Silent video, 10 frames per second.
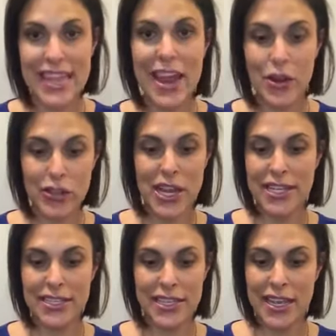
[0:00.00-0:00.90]
They're
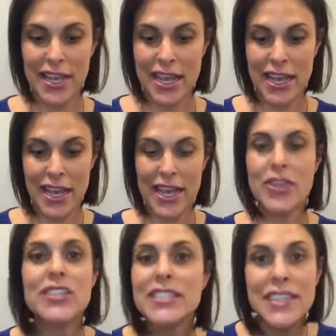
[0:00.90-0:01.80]
just
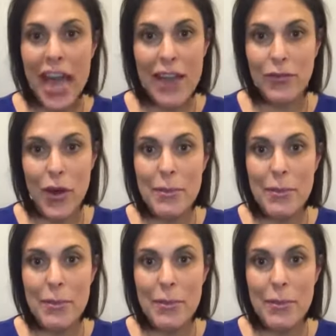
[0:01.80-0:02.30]
to die for.